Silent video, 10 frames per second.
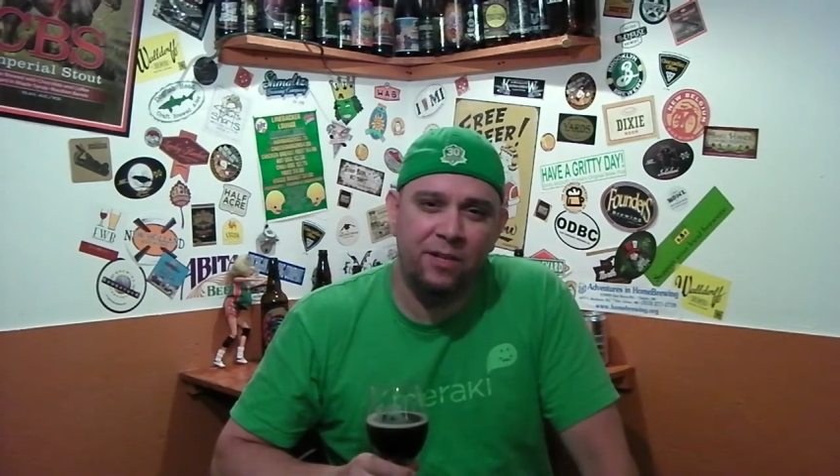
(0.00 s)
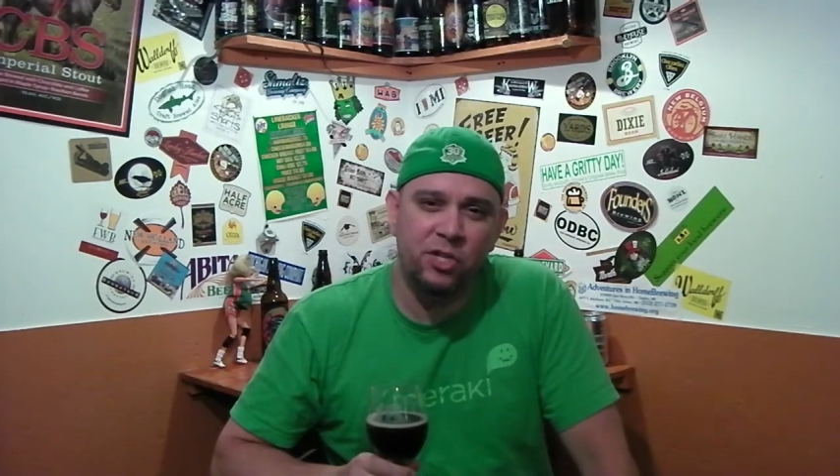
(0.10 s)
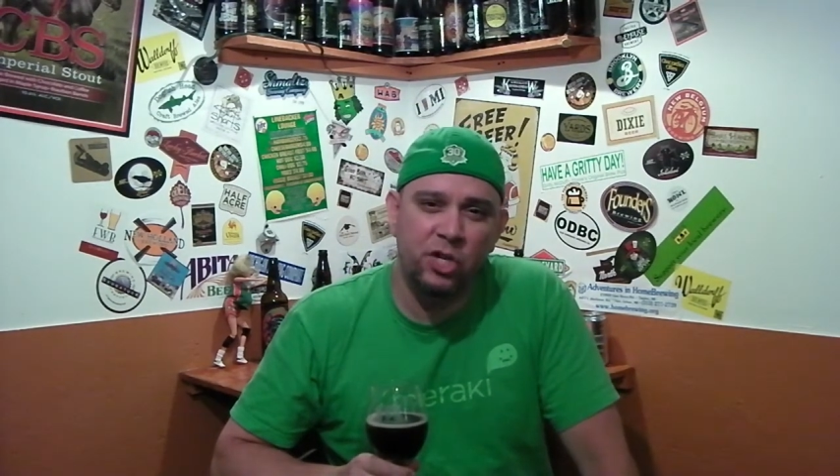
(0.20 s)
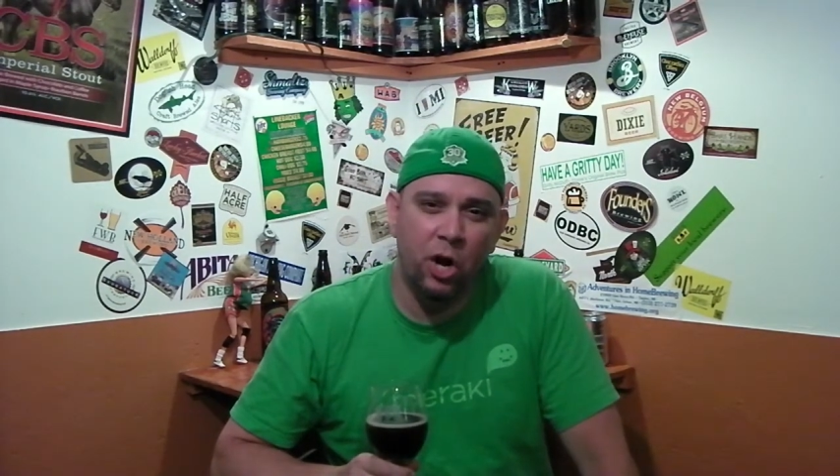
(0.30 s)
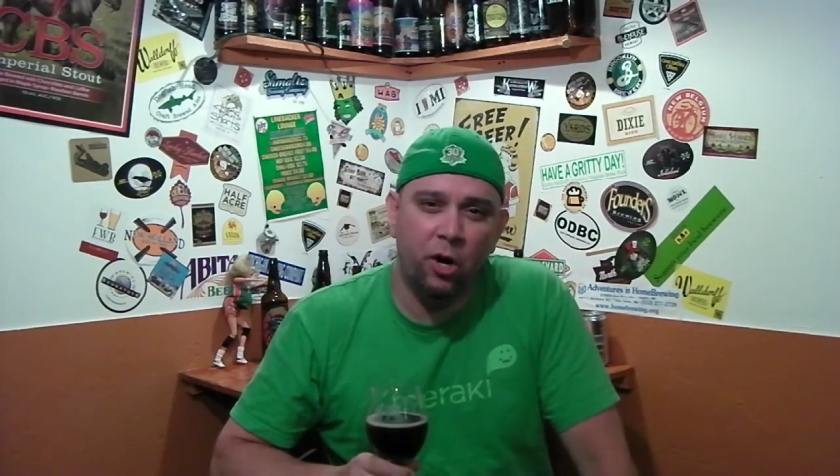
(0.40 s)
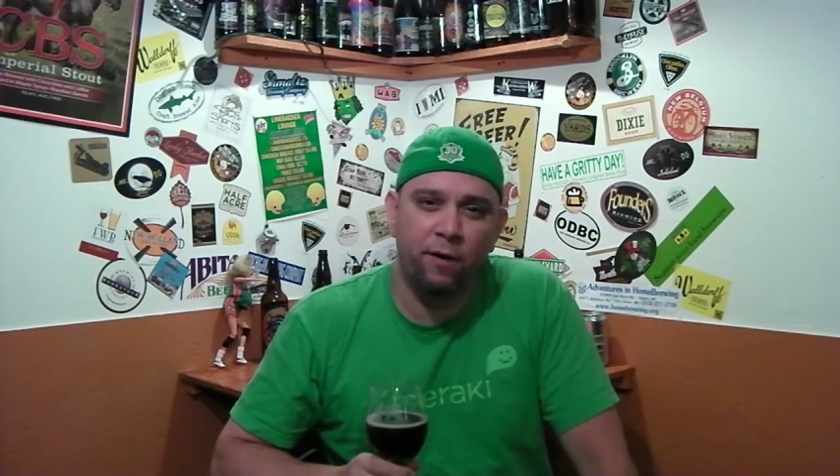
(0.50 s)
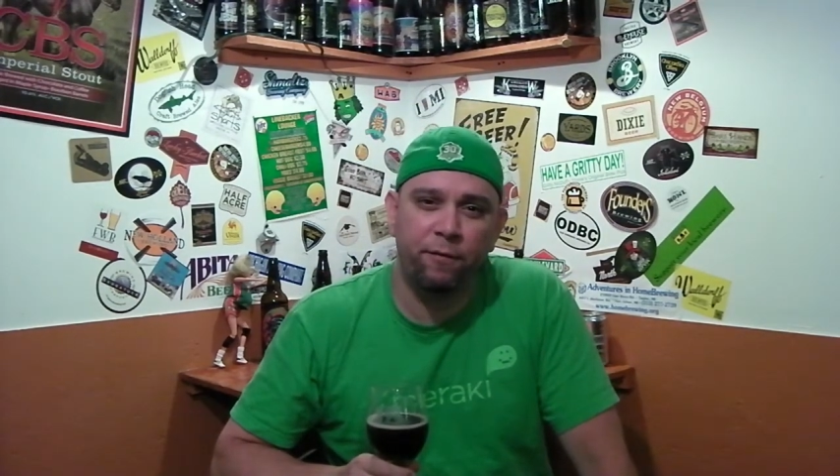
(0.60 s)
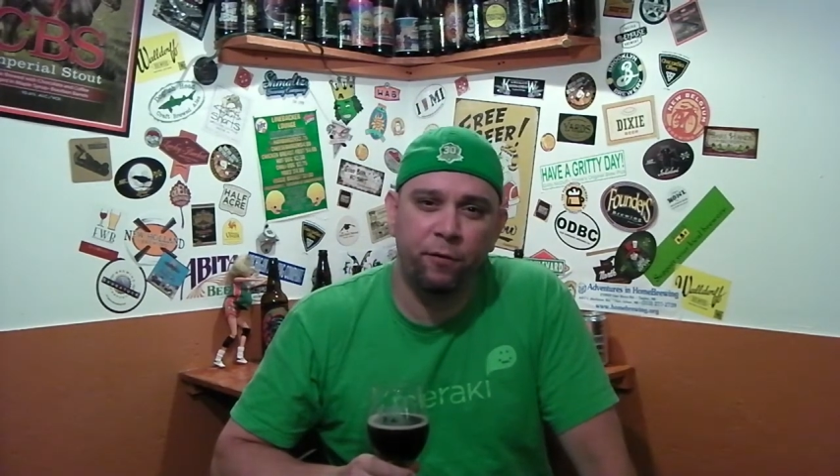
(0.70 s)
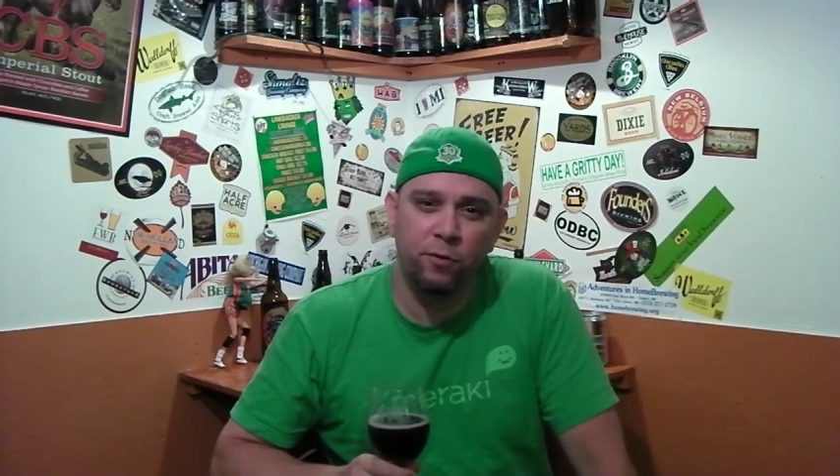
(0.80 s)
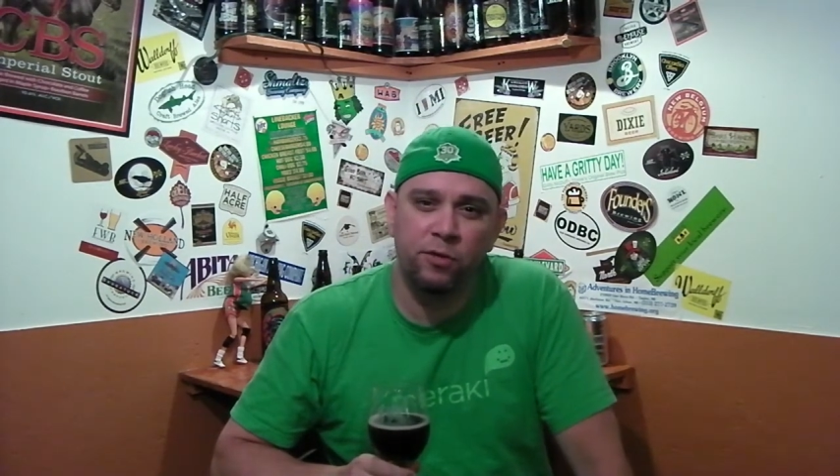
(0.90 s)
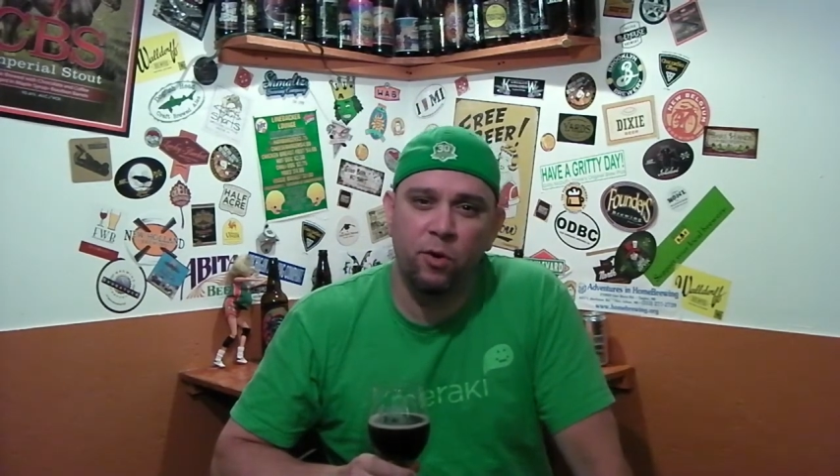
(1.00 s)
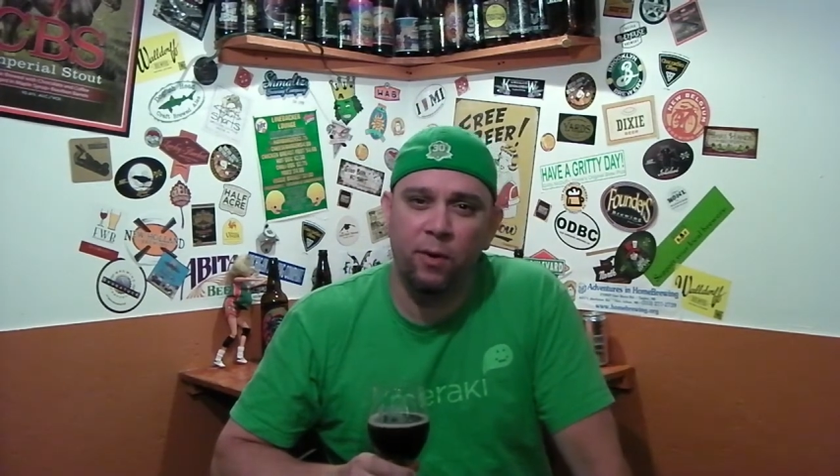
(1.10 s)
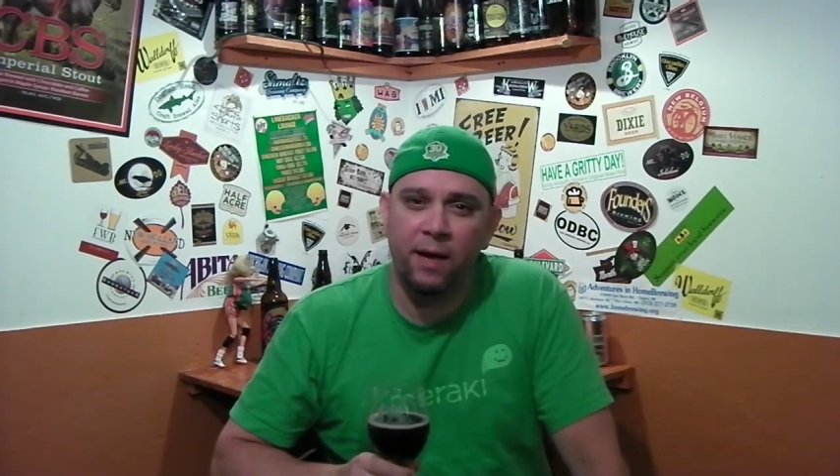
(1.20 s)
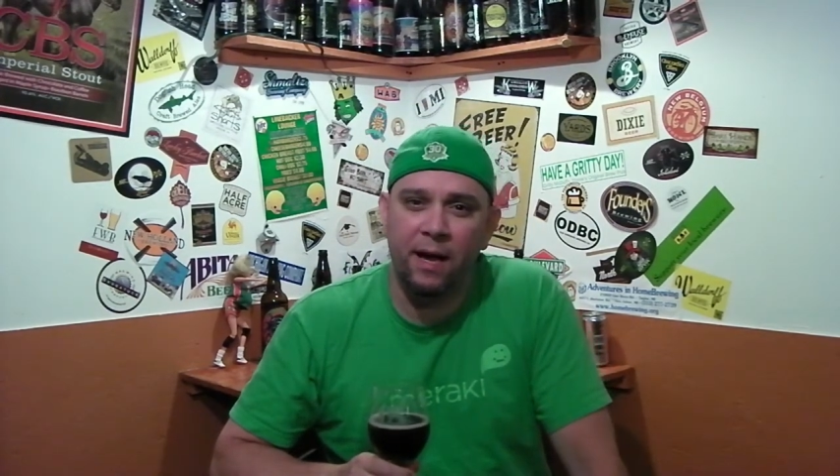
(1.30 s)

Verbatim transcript: of dark fruits going